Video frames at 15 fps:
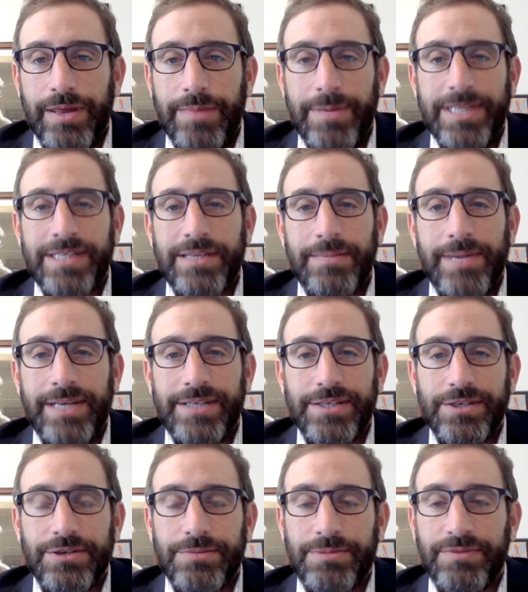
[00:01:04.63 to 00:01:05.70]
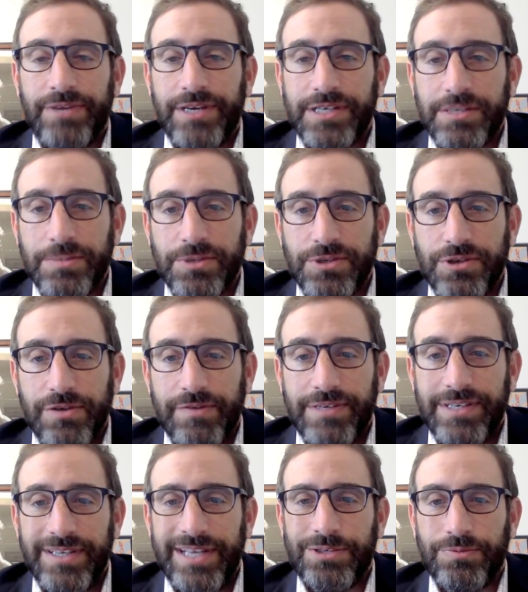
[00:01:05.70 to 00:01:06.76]
the best of the best in terms of customer service.
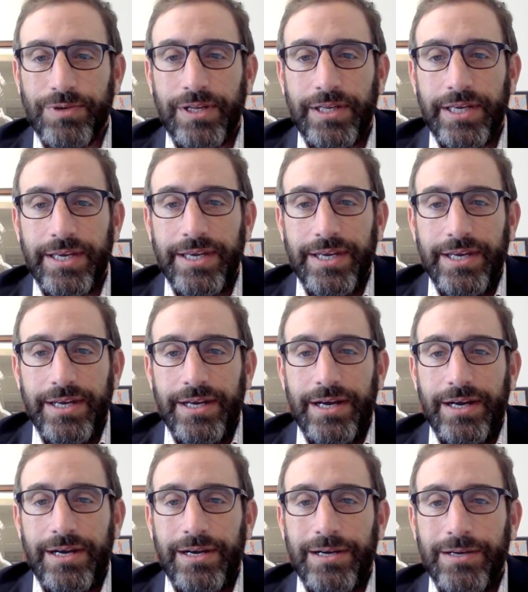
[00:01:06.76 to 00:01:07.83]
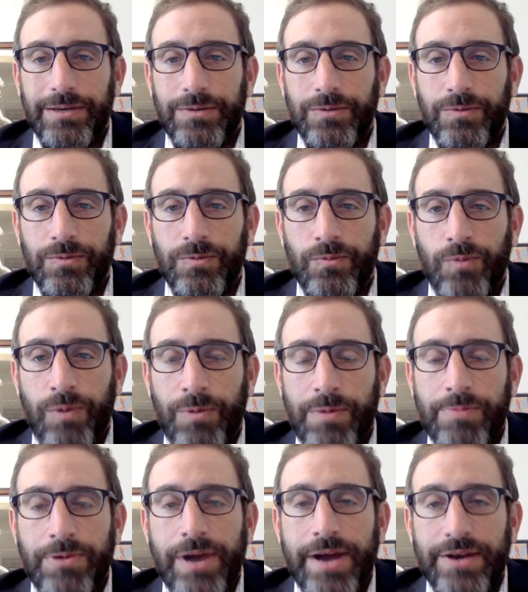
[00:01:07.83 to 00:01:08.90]
And that's really what we
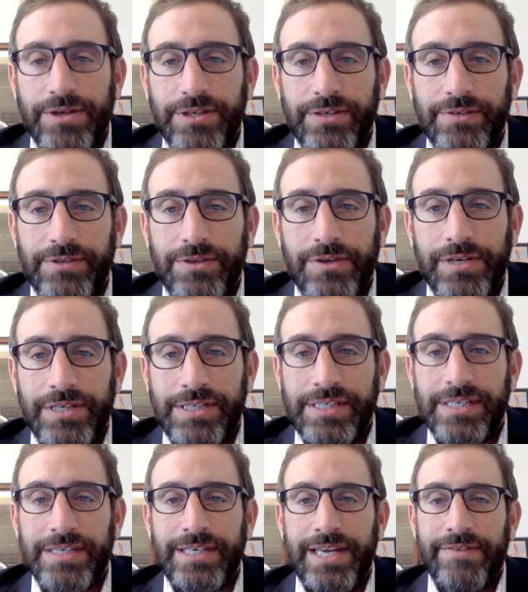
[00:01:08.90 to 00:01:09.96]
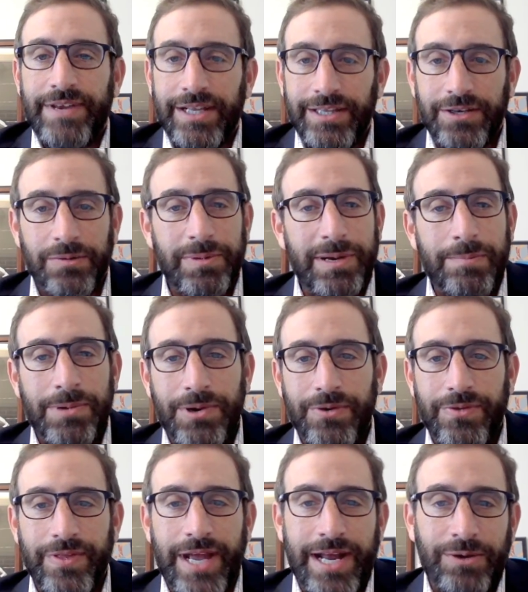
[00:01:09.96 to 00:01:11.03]
pride ourselves on, is giving a little bit of
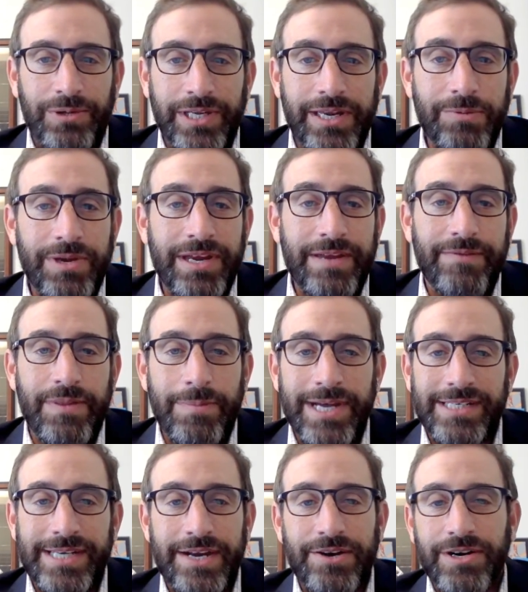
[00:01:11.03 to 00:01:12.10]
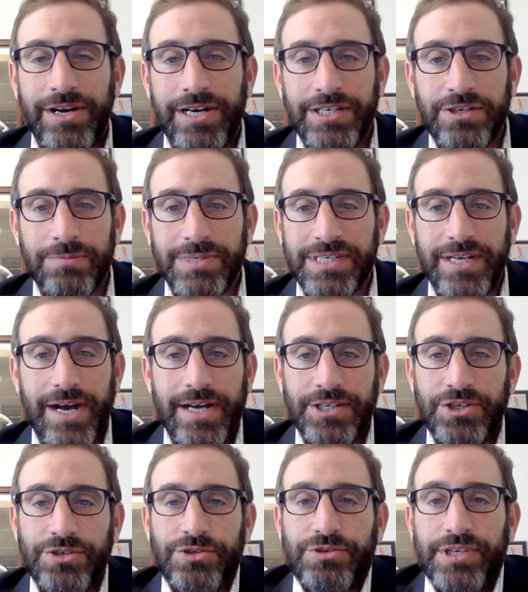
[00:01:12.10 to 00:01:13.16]
both. Not only can we give the best haircuts or
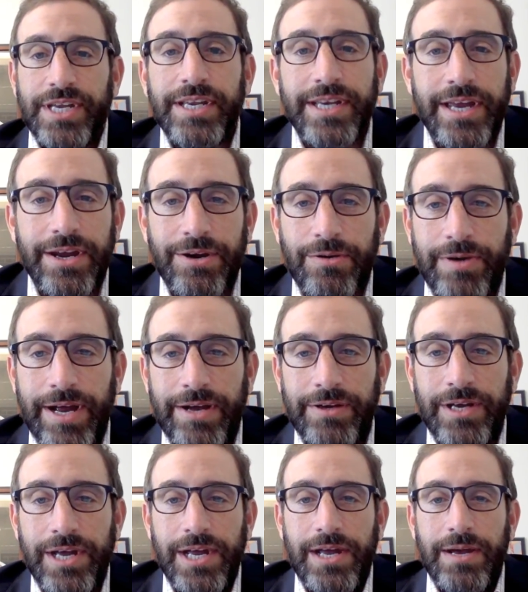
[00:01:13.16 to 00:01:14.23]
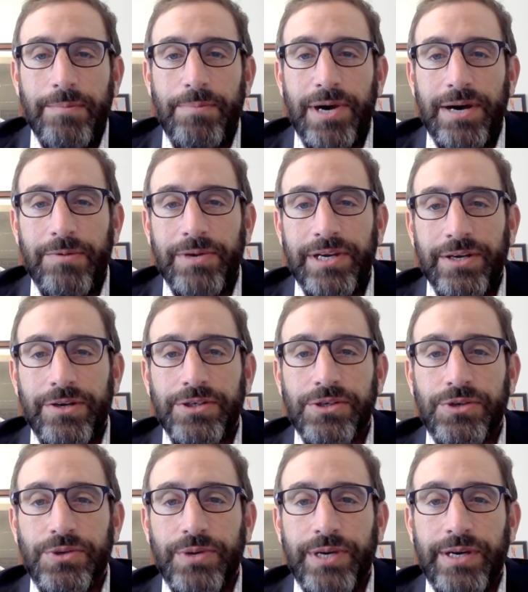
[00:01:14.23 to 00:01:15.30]
massages or skincare around, but we can also
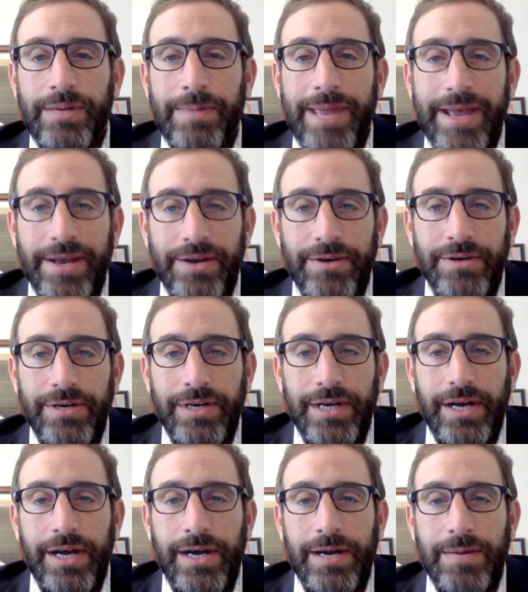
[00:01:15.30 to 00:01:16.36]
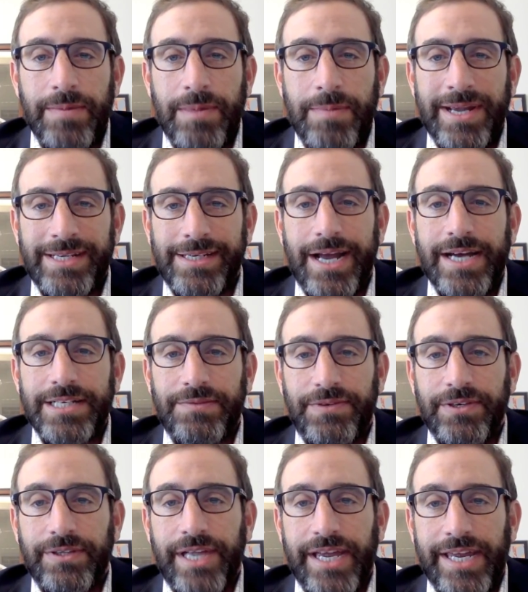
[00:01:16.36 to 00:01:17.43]
do it in a manner that makes guys
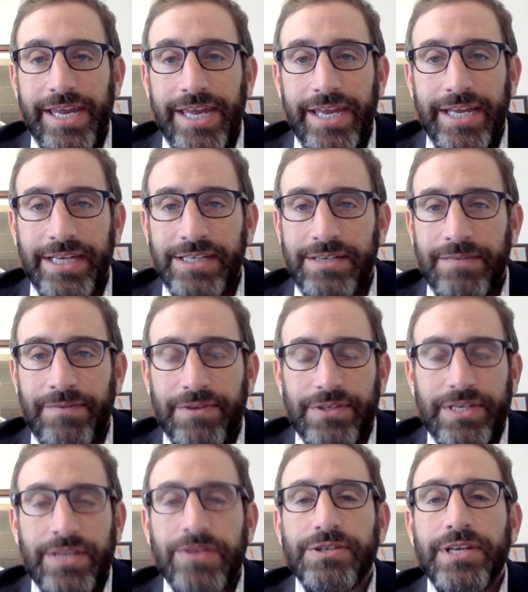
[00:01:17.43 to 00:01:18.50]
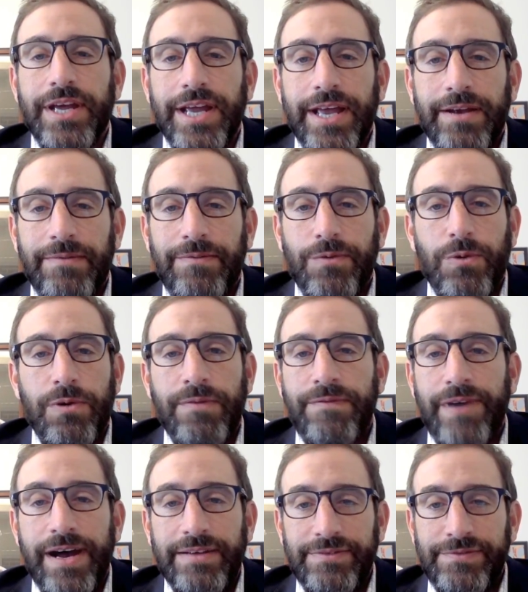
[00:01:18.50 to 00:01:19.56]
feel like kings and feels like they're staying at a 4 or
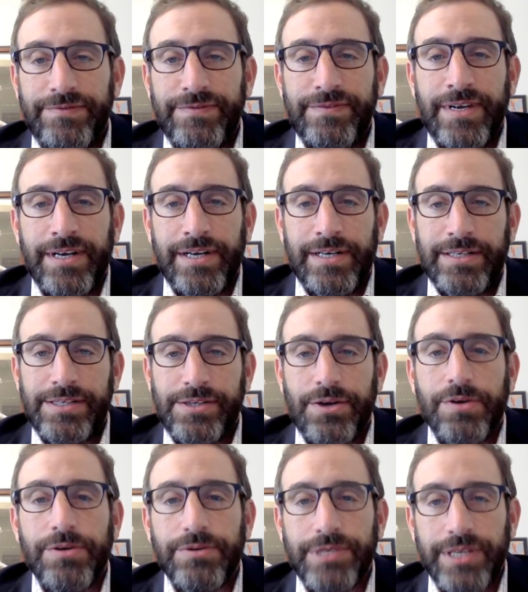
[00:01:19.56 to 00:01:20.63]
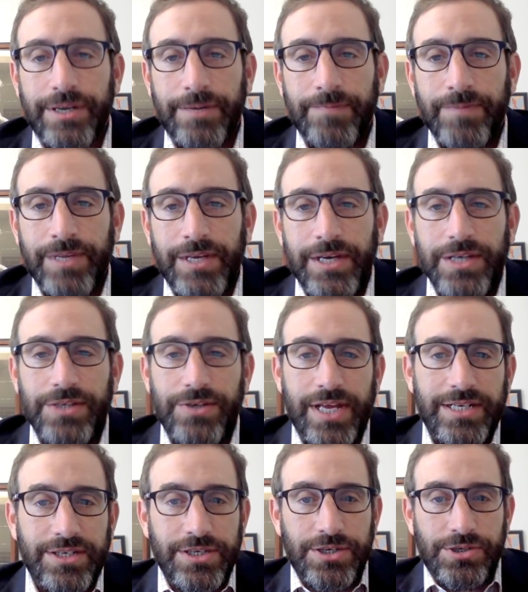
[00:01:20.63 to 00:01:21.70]
5 star hotel. So
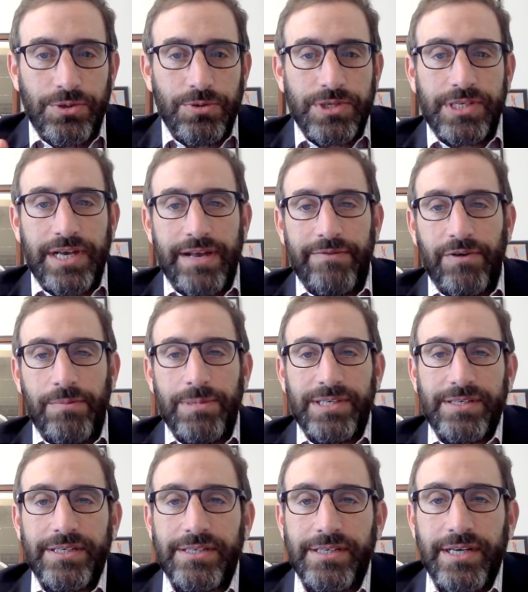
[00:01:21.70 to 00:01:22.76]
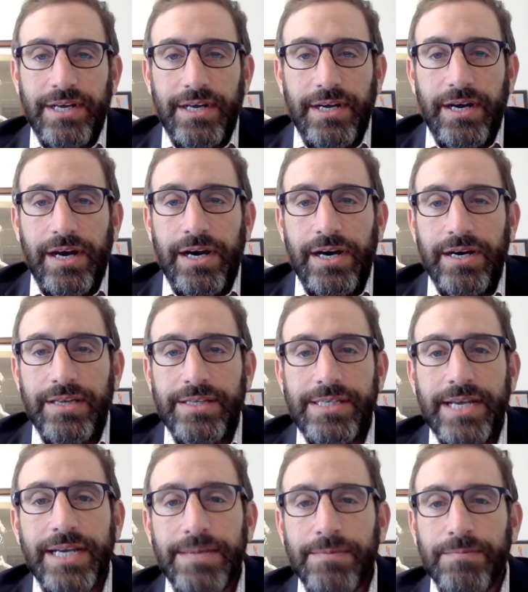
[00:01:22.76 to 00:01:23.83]
that's the store side of our business. The
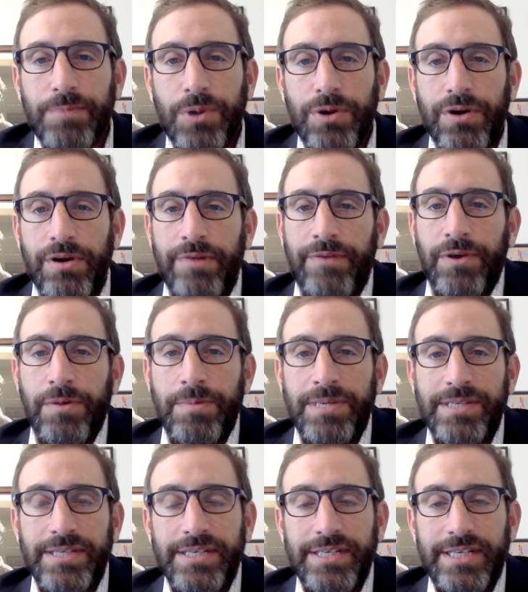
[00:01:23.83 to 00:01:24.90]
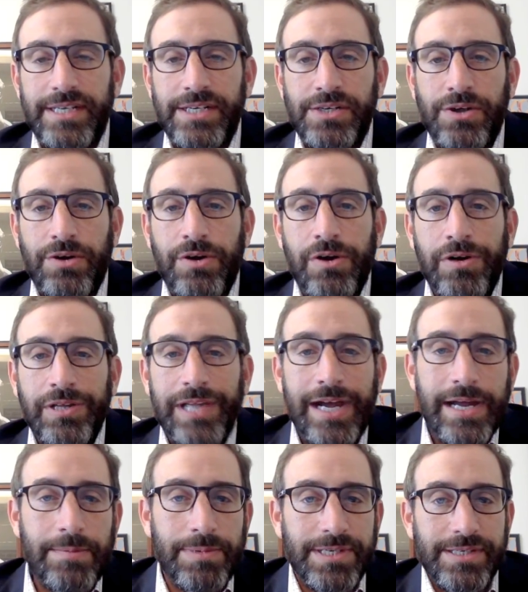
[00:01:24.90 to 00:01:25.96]
second part of our business is our
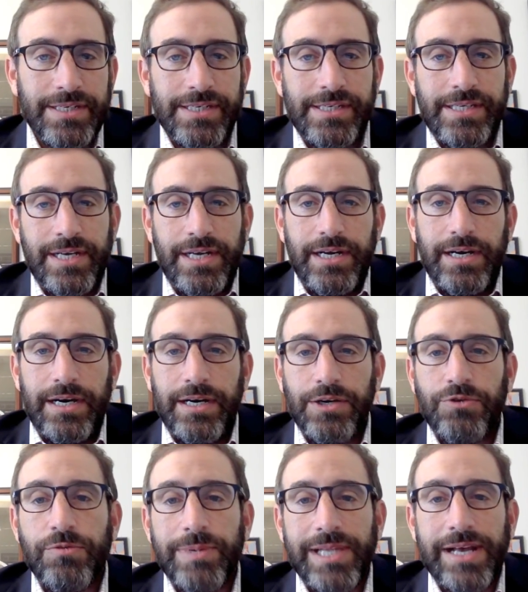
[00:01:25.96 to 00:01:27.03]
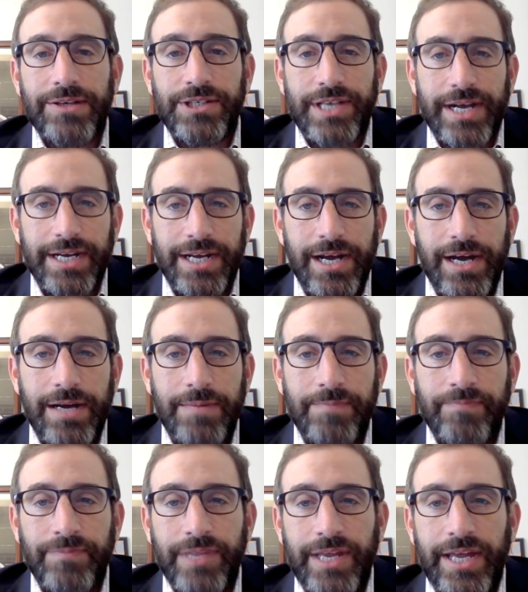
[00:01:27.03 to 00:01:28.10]
online business, groominglounge.com.
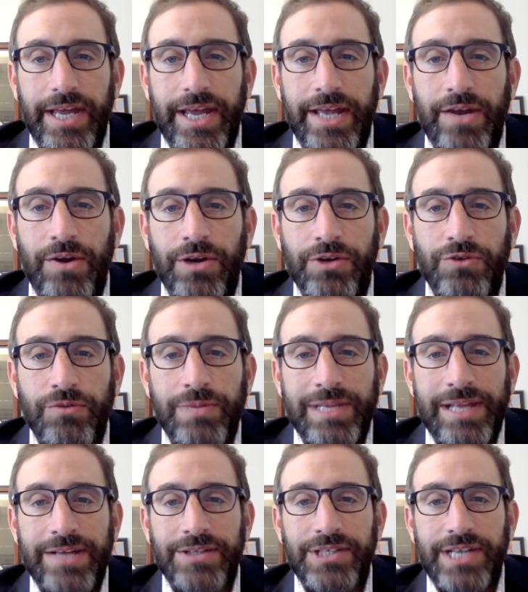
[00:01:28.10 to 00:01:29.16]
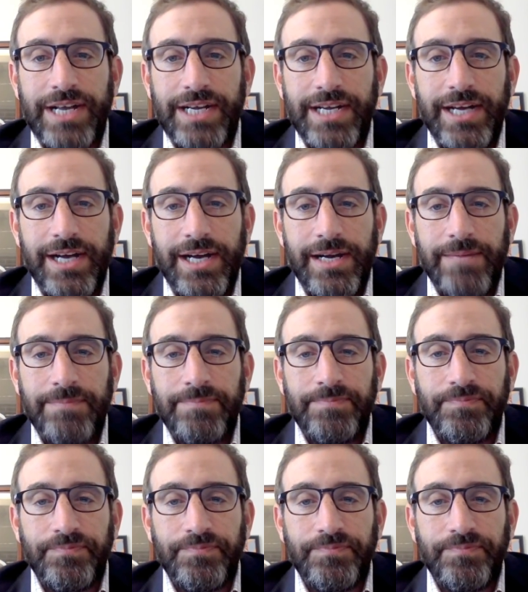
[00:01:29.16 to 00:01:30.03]
And on groominglounge.com,